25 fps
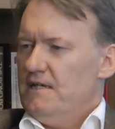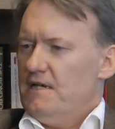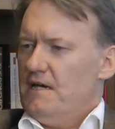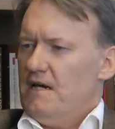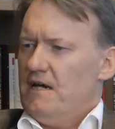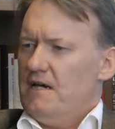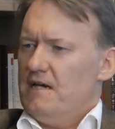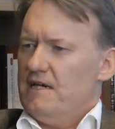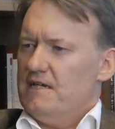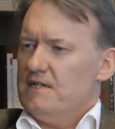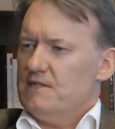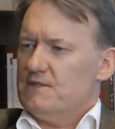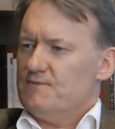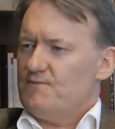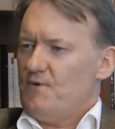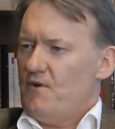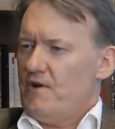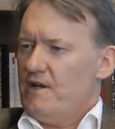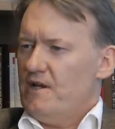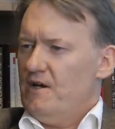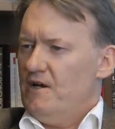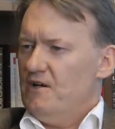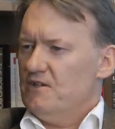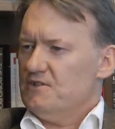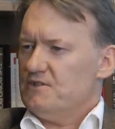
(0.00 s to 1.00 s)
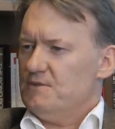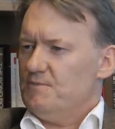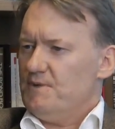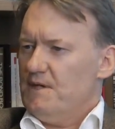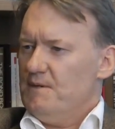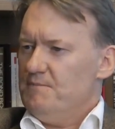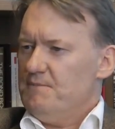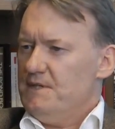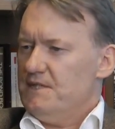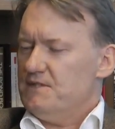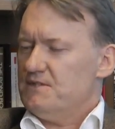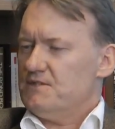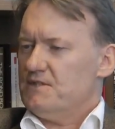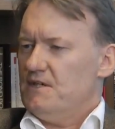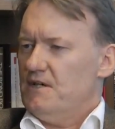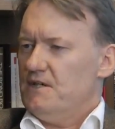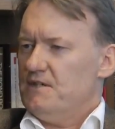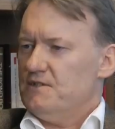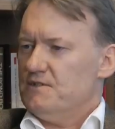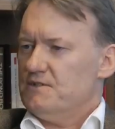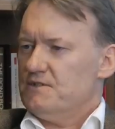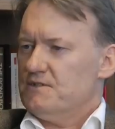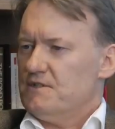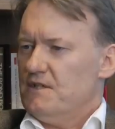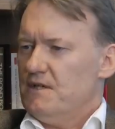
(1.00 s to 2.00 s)
It's very hard to be a
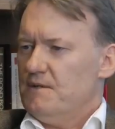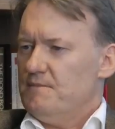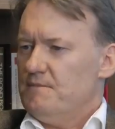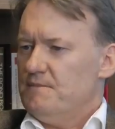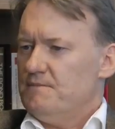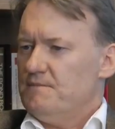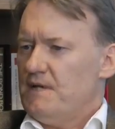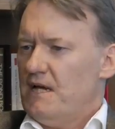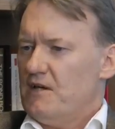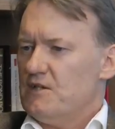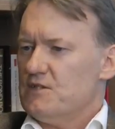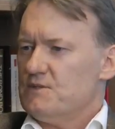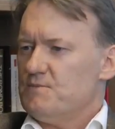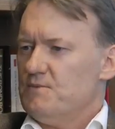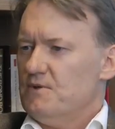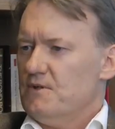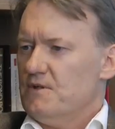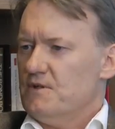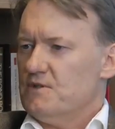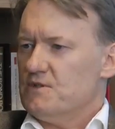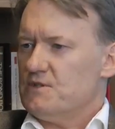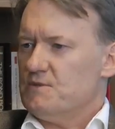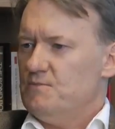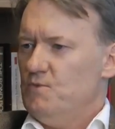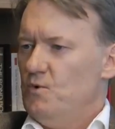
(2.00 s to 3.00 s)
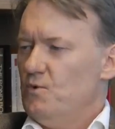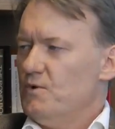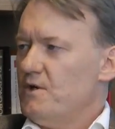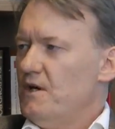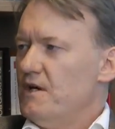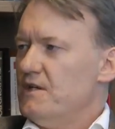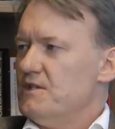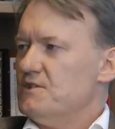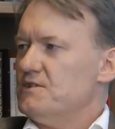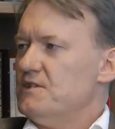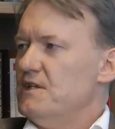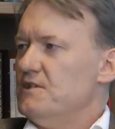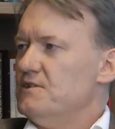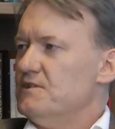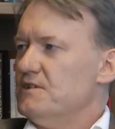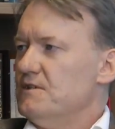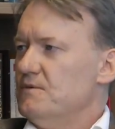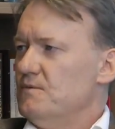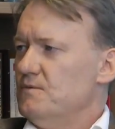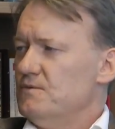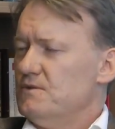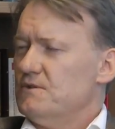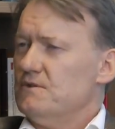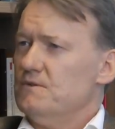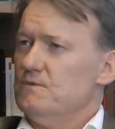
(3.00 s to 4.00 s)
mid-sized house builder. The small guys tend
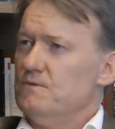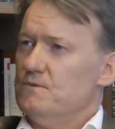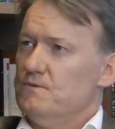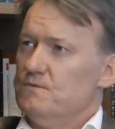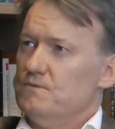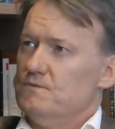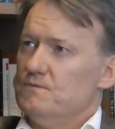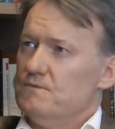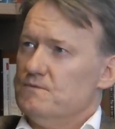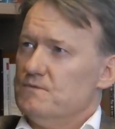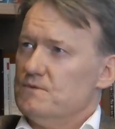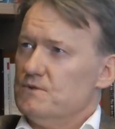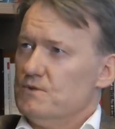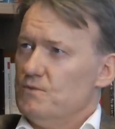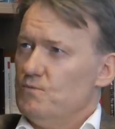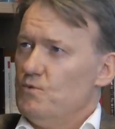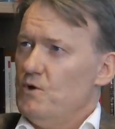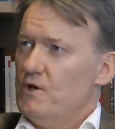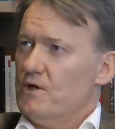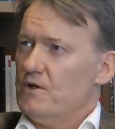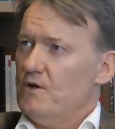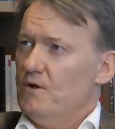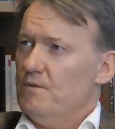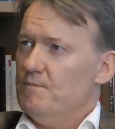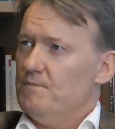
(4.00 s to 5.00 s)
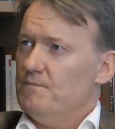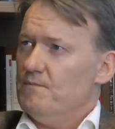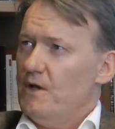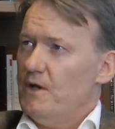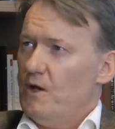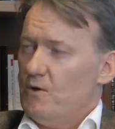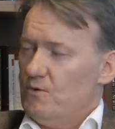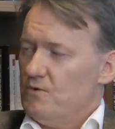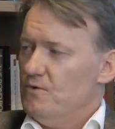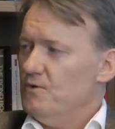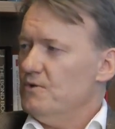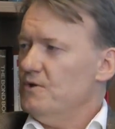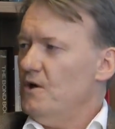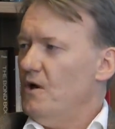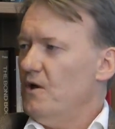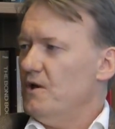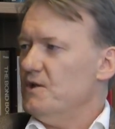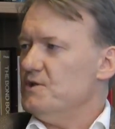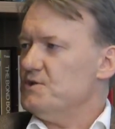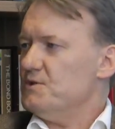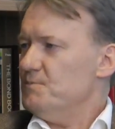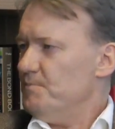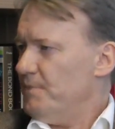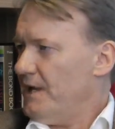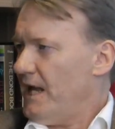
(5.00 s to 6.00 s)
to work on local
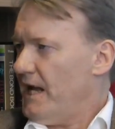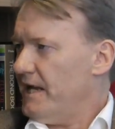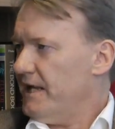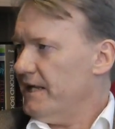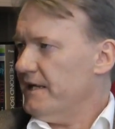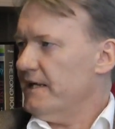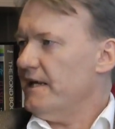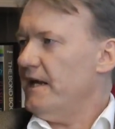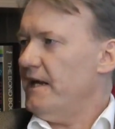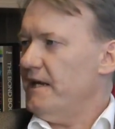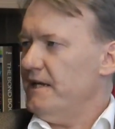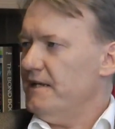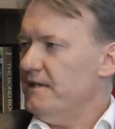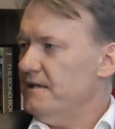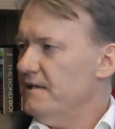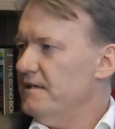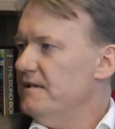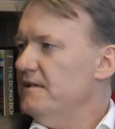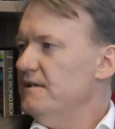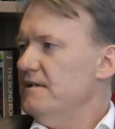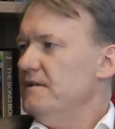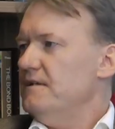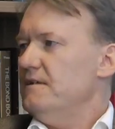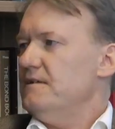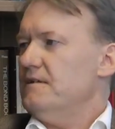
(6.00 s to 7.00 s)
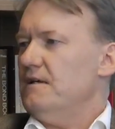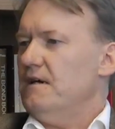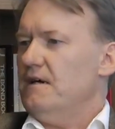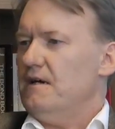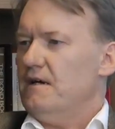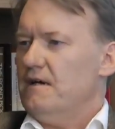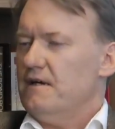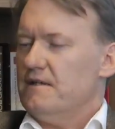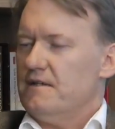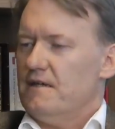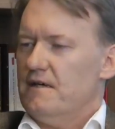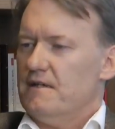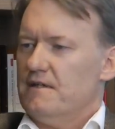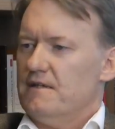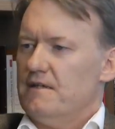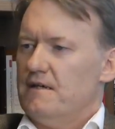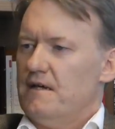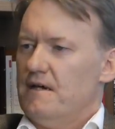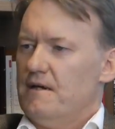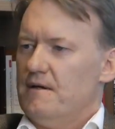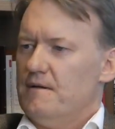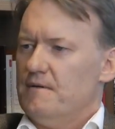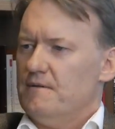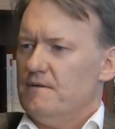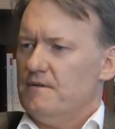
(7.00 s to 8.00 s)
knowledge and planning gain,
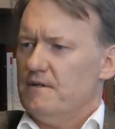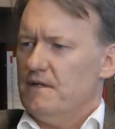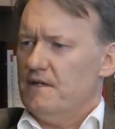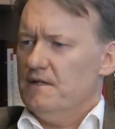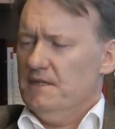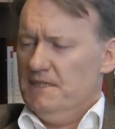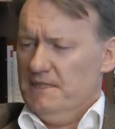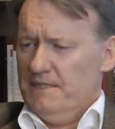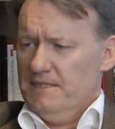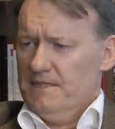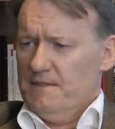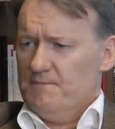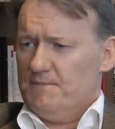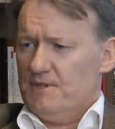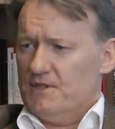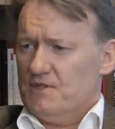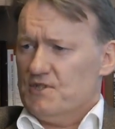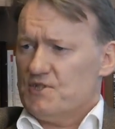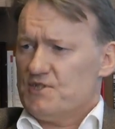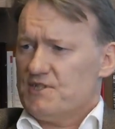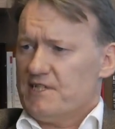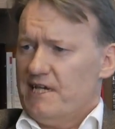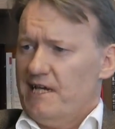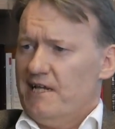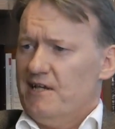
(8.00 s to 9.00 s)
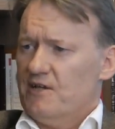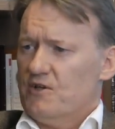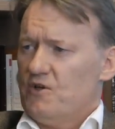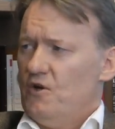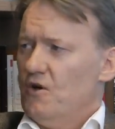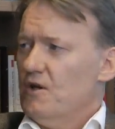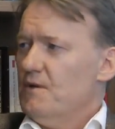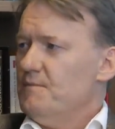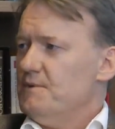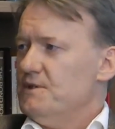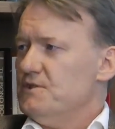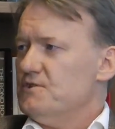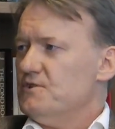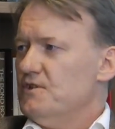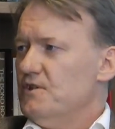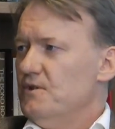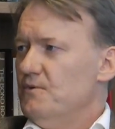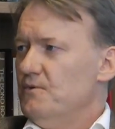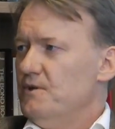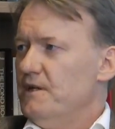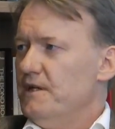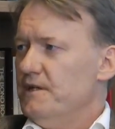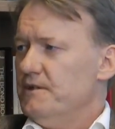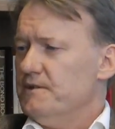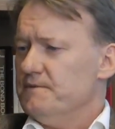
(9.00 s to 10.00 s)
but the scale economies that
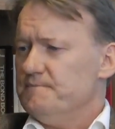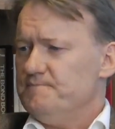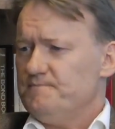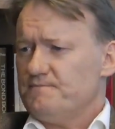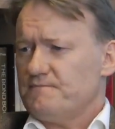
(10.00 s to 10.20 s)
you need,